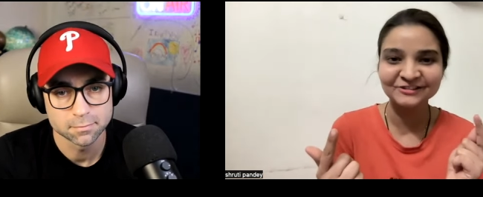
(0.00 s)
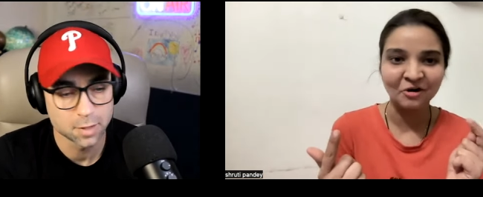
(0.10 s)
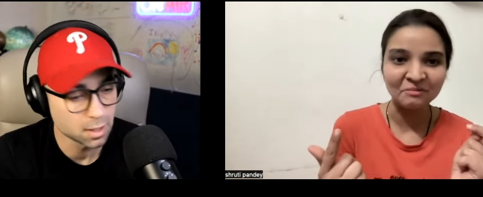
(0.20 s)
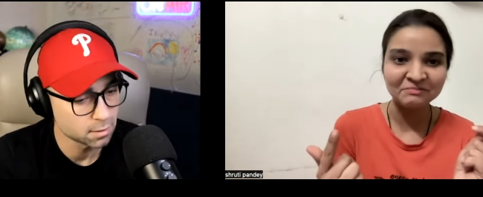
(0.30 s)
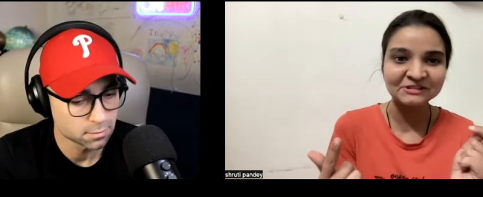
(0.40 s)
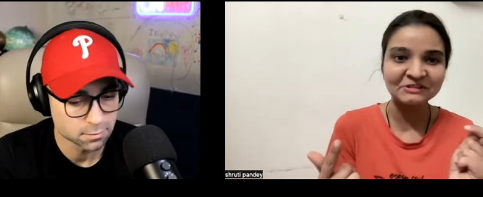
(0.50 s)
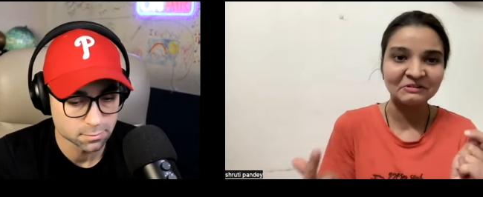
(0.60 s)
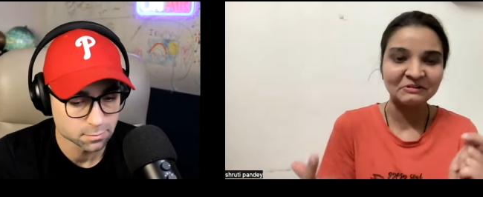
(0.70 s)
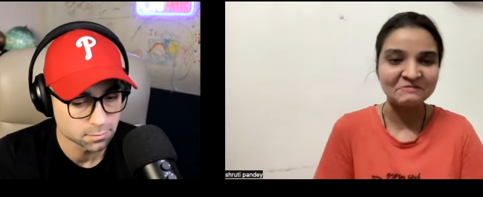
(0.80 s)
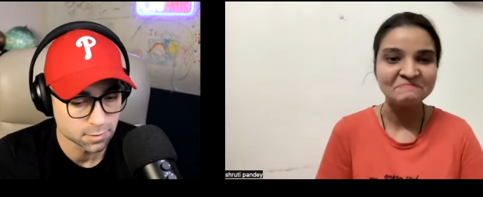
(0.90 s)
Speaker 1: yeah
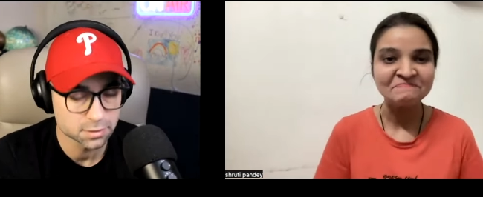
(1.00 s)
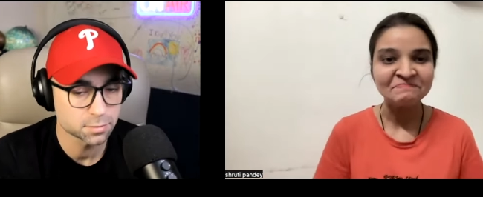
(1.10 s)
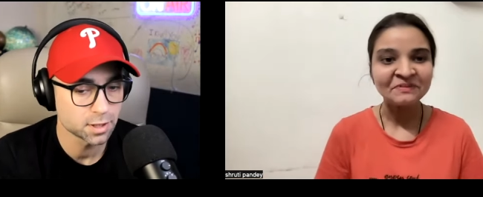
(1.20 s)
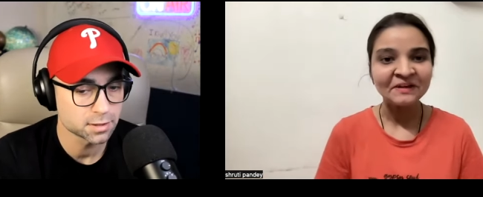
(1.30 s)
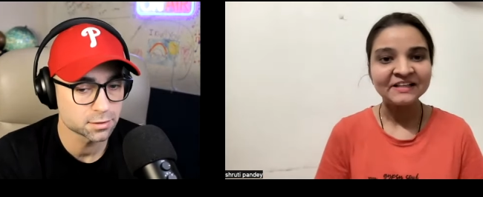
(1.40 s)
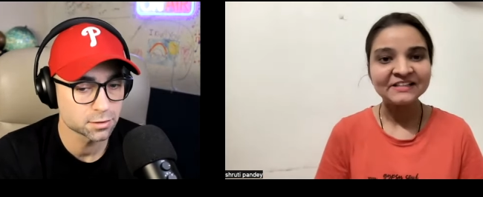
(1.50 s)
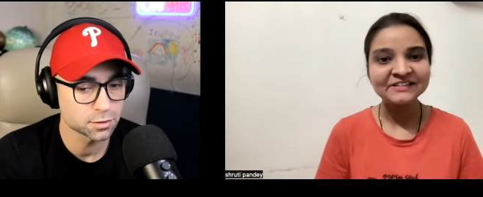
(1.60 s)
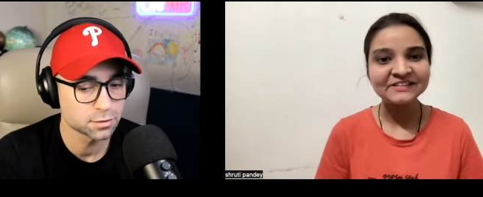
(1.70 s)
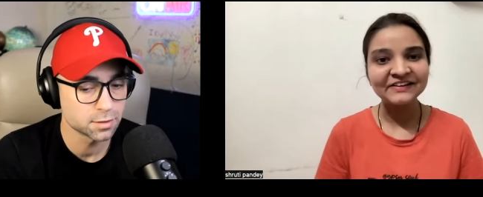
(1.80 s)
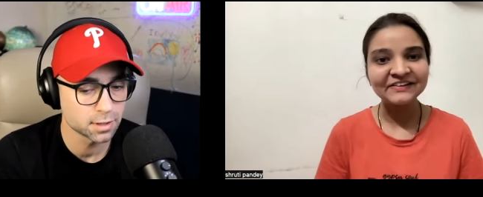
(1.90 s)
that's that's a
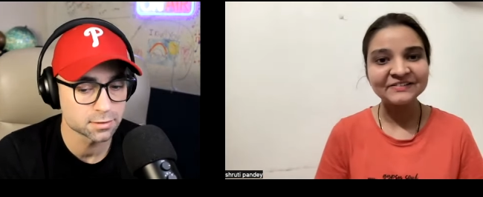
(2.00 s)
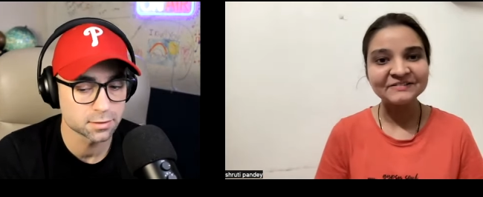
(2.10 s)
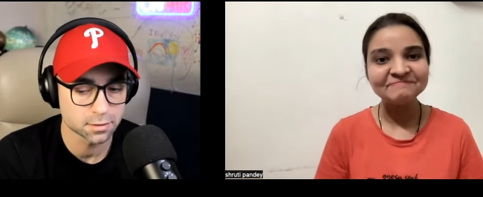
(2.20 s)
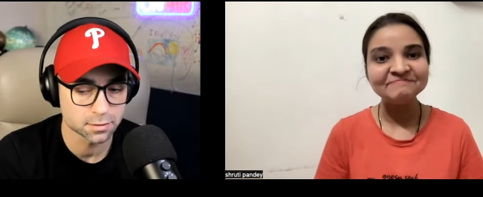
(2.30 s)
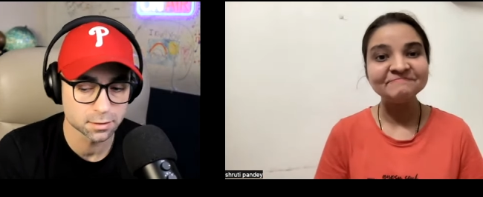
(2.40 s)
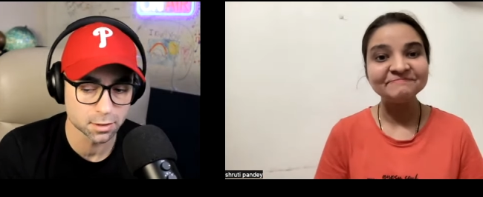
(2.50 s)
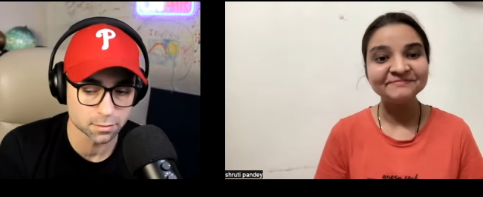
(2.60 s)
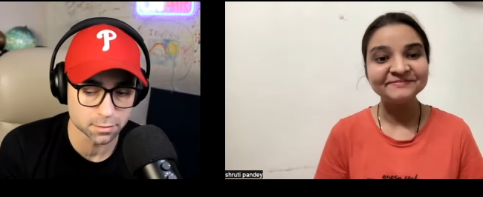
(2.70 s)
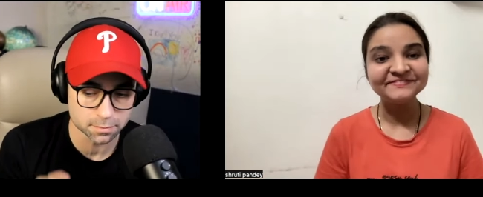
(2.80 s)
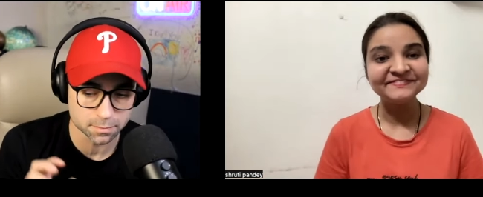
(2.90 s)
good that's the you know
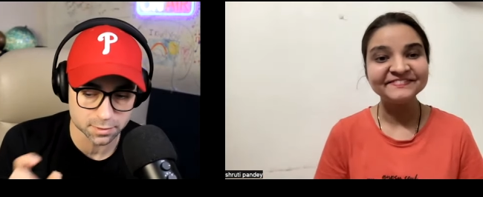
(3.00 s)
the the